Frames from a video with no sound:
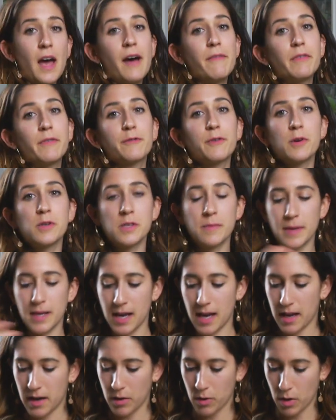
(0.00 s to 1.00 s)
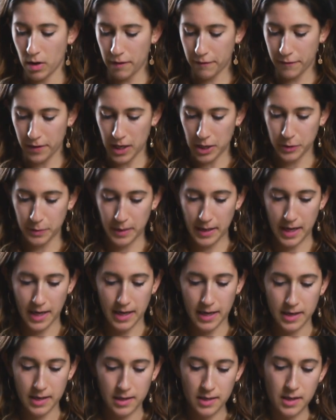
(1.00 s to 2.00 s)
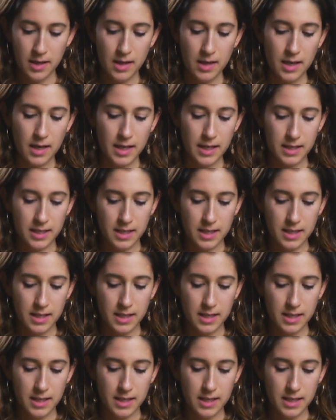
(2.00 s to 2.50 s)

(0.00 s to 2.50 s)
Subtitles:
have a frozen banana or a fresh banana, a